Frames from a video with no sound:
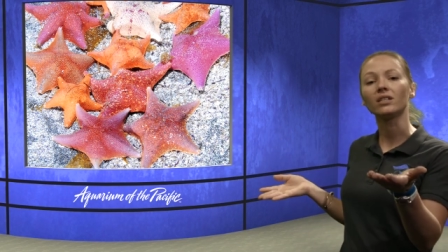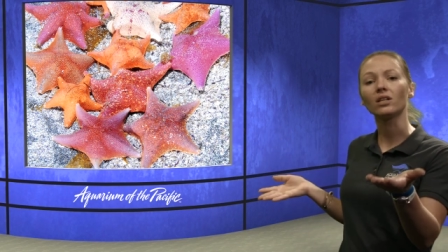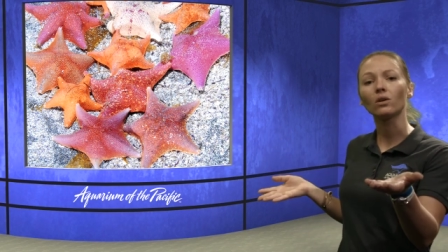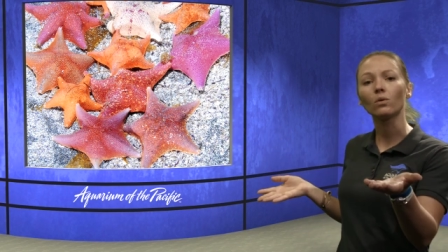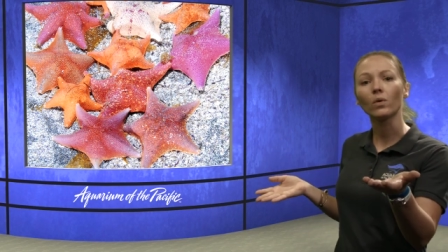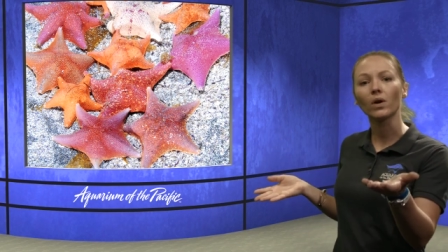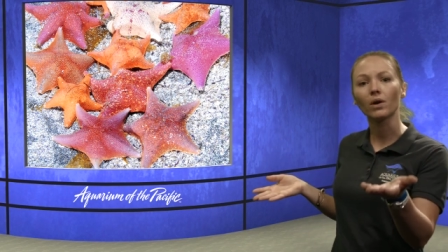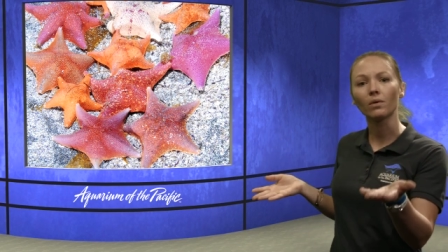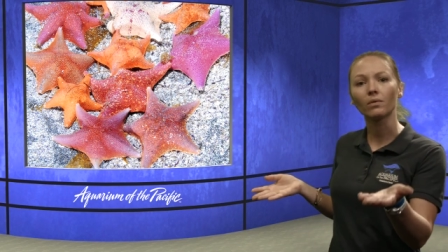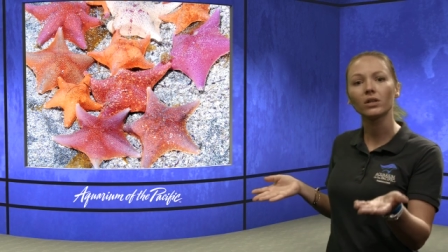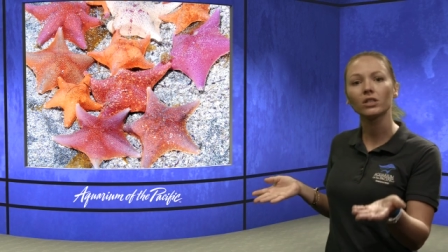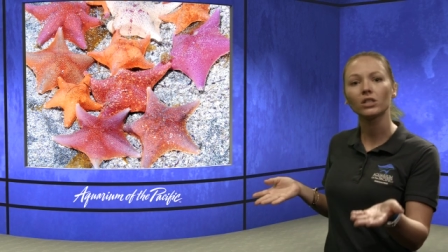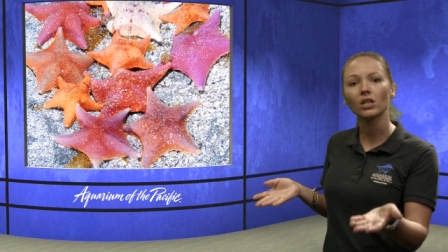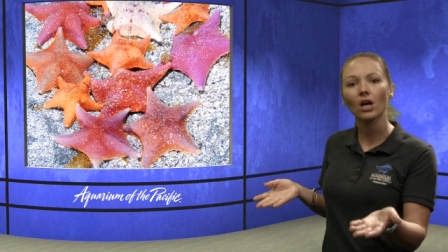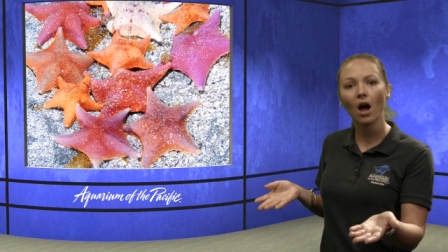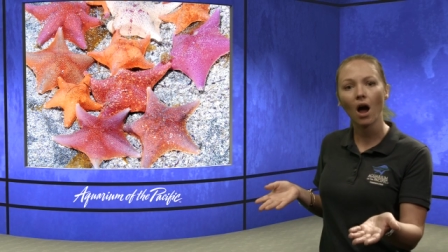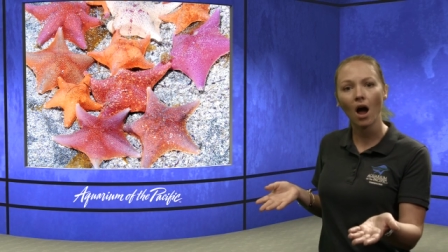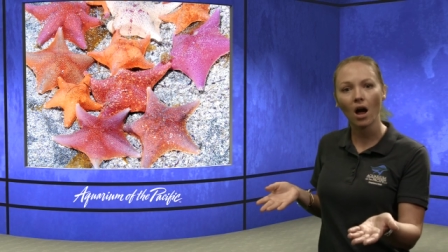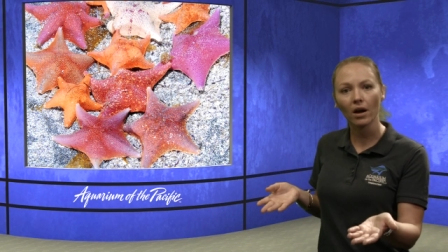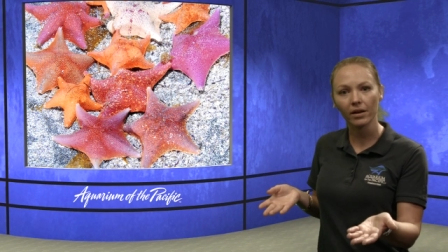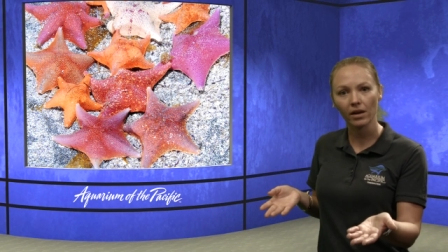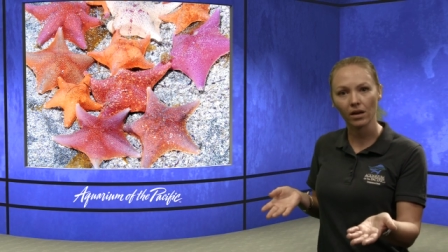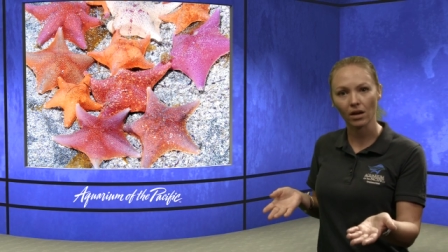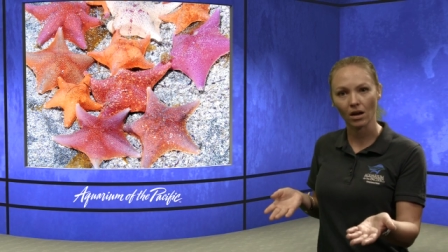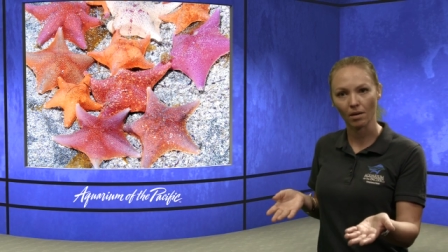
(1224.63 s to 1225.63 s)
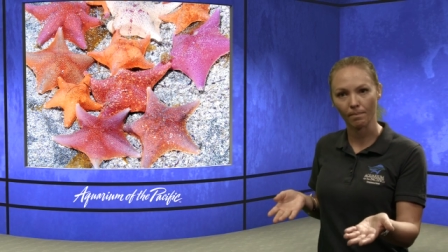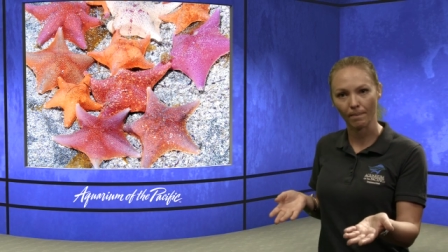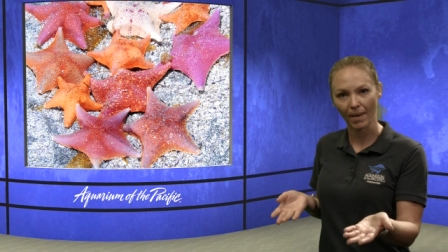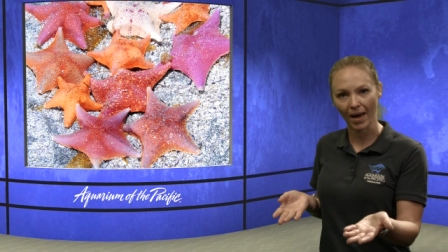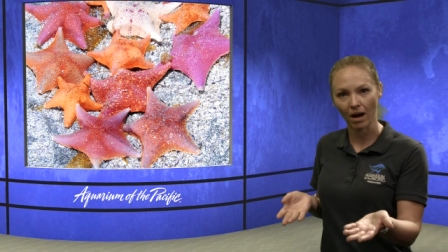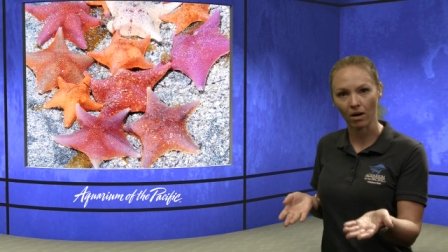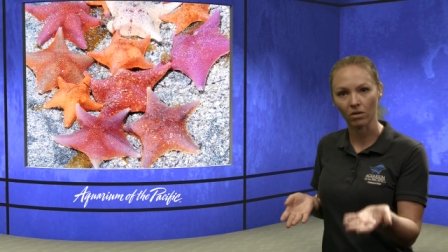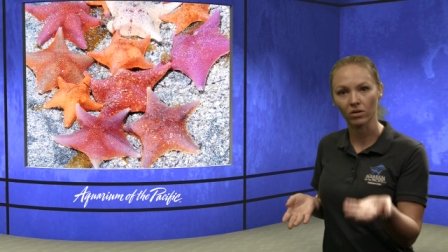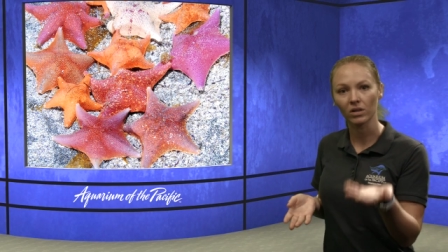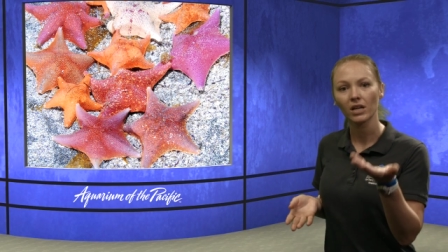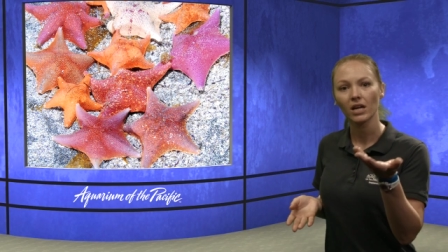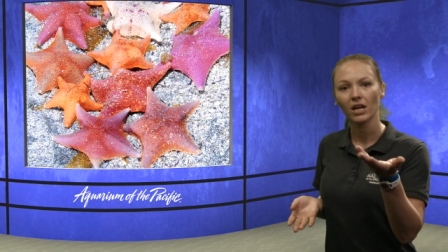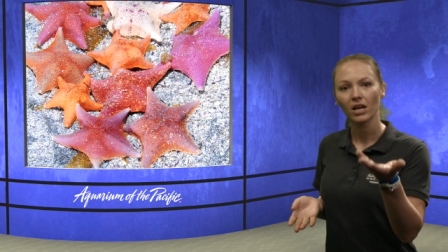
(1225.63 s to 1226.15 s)
that we were talking
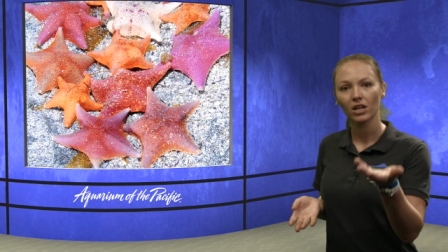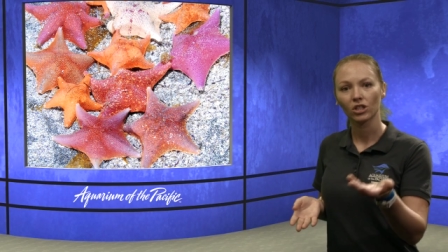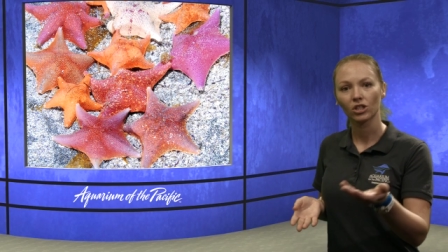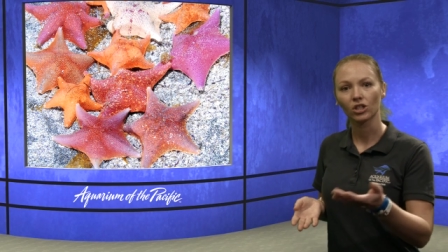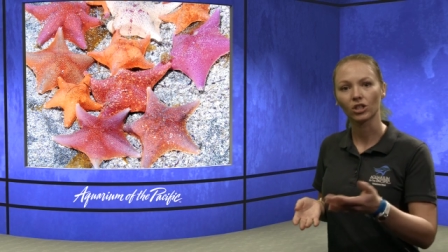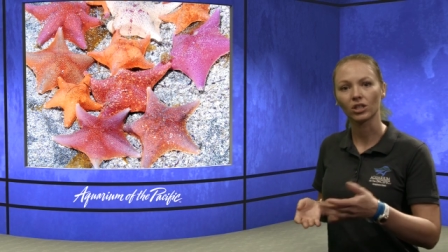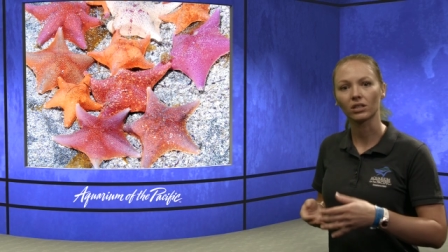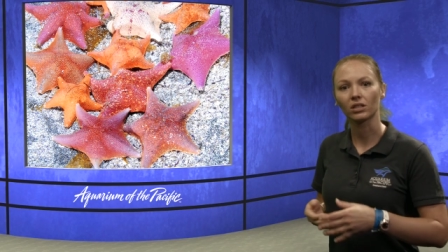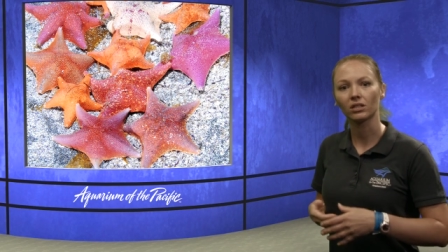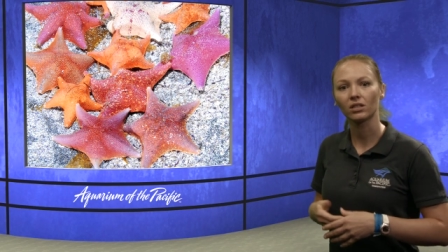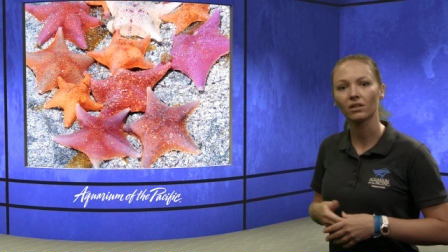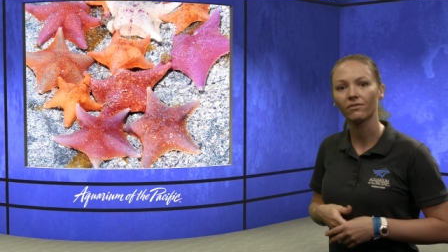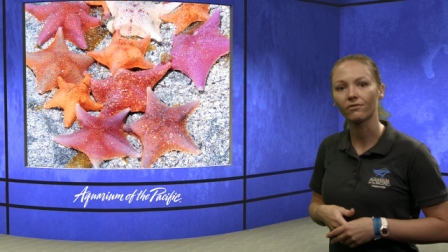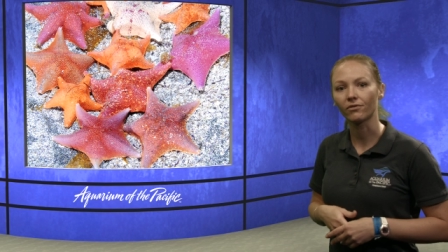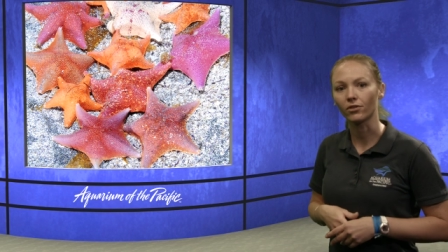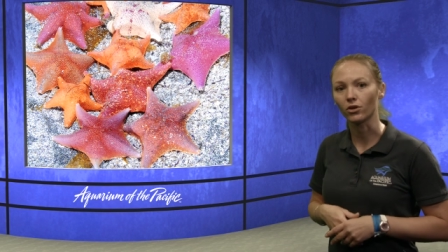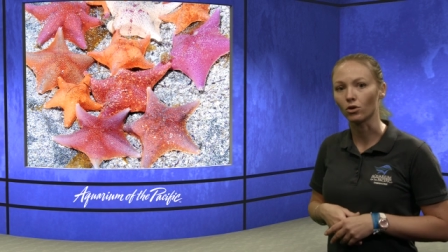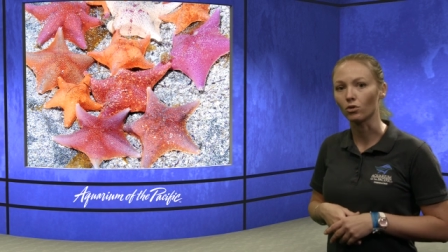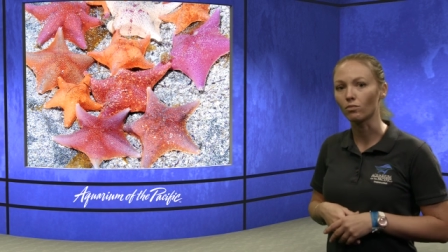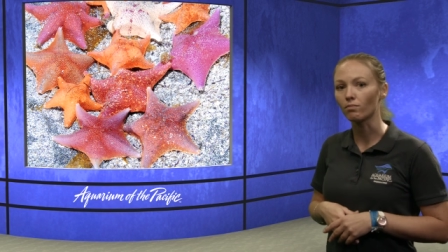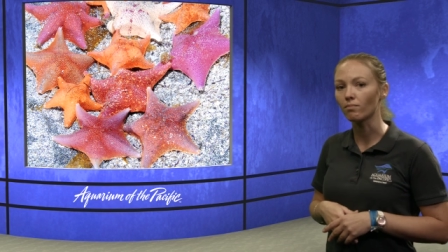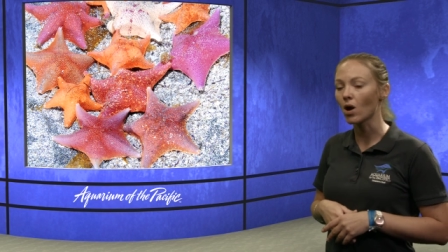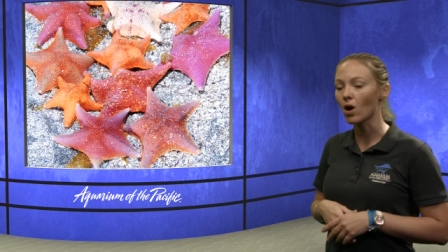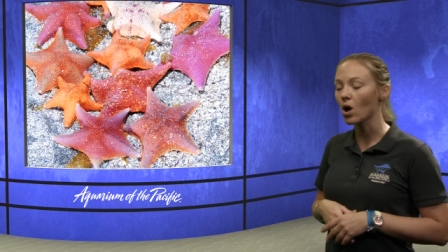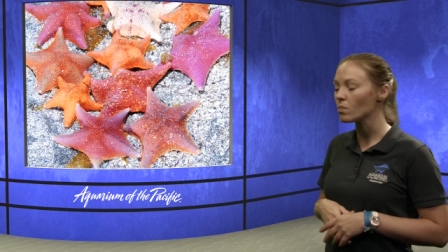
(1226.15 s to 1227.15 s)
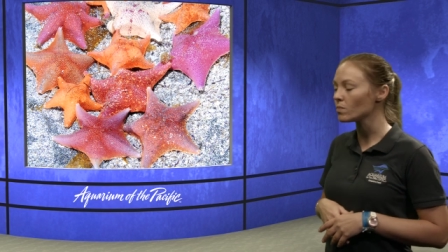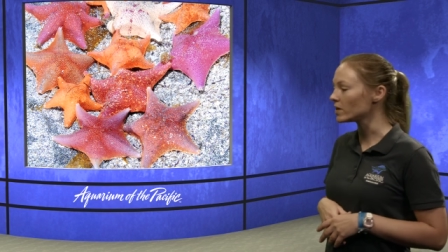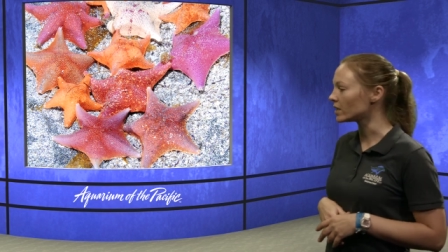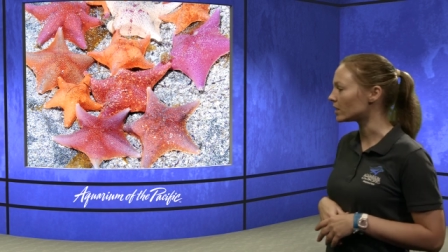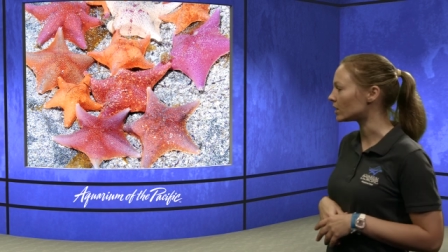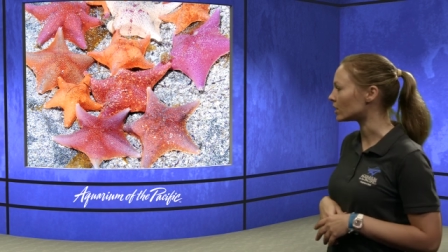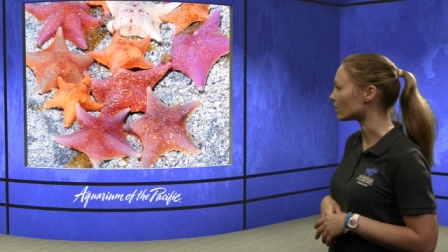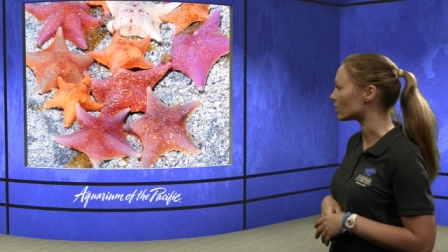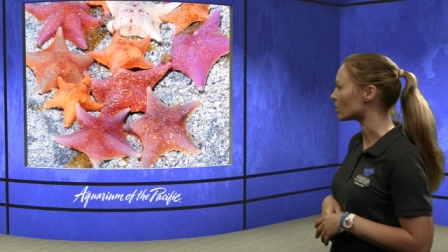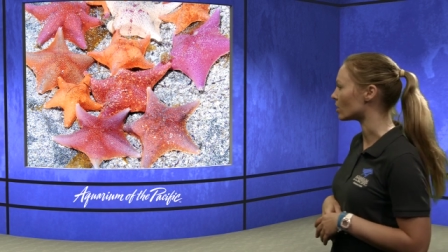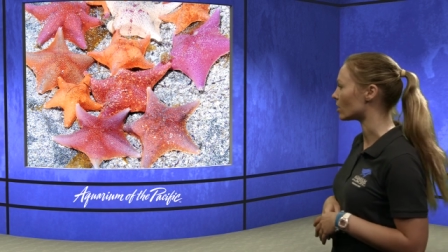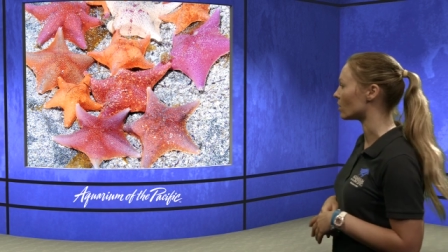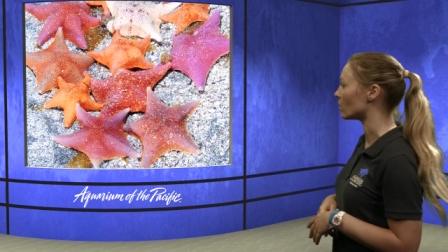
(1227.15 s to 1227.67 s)
about just a few moments
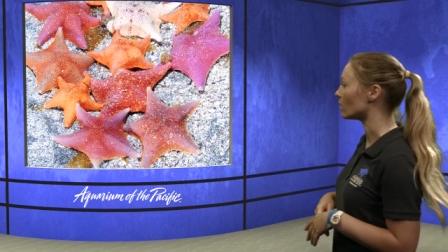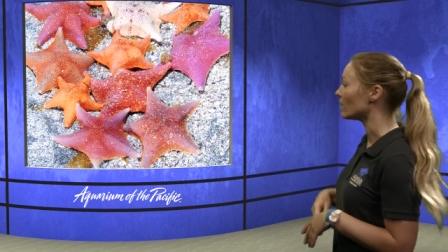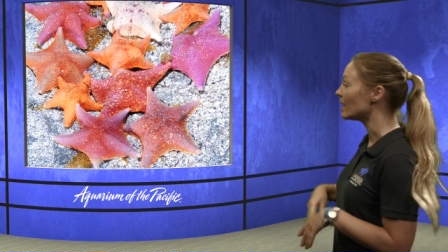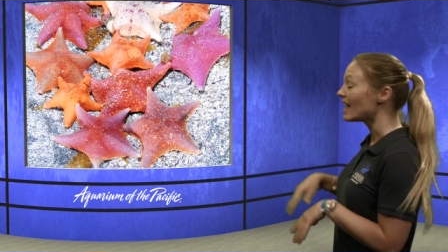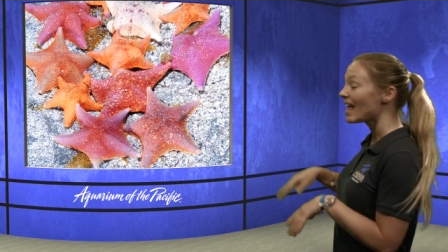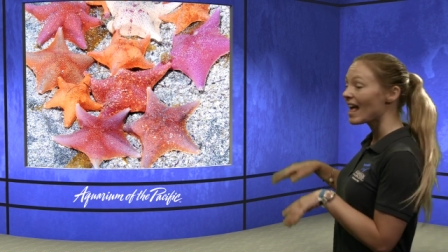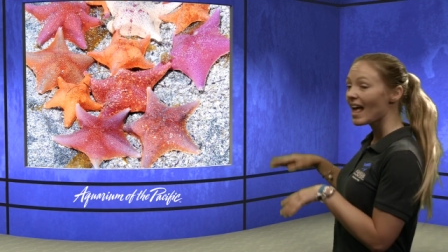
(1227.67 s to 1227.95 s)
ago.